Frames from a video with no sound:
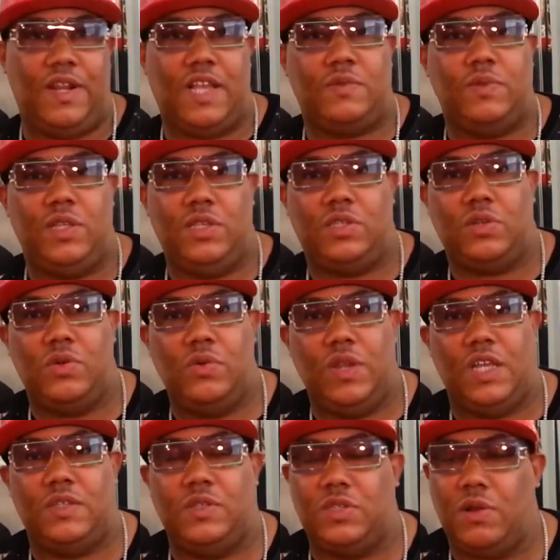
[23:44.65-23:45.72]
That's what this school,
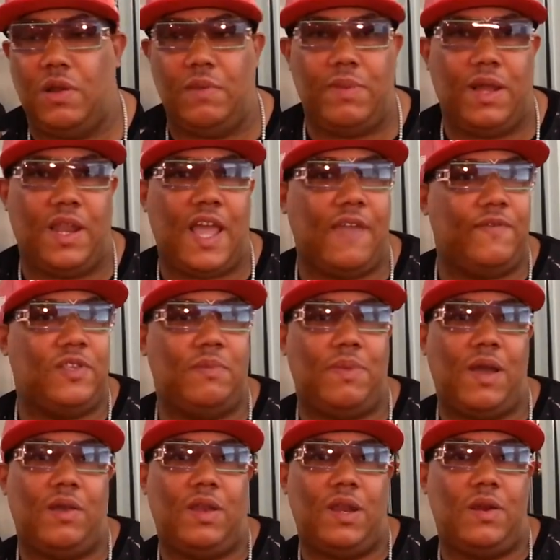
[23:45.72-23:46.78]
that's what it's all about. Life is
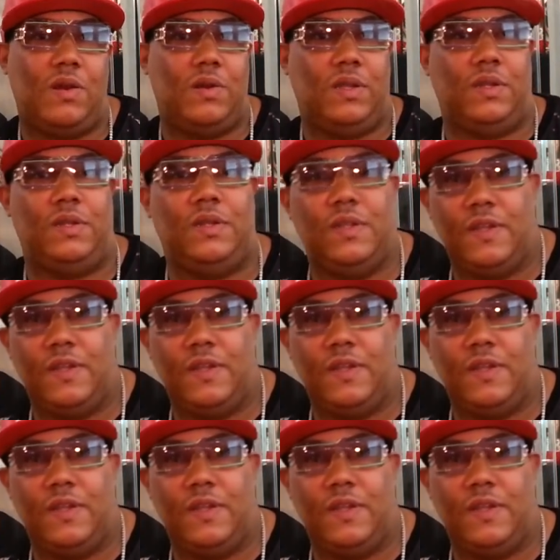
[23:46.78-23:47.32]
about learning.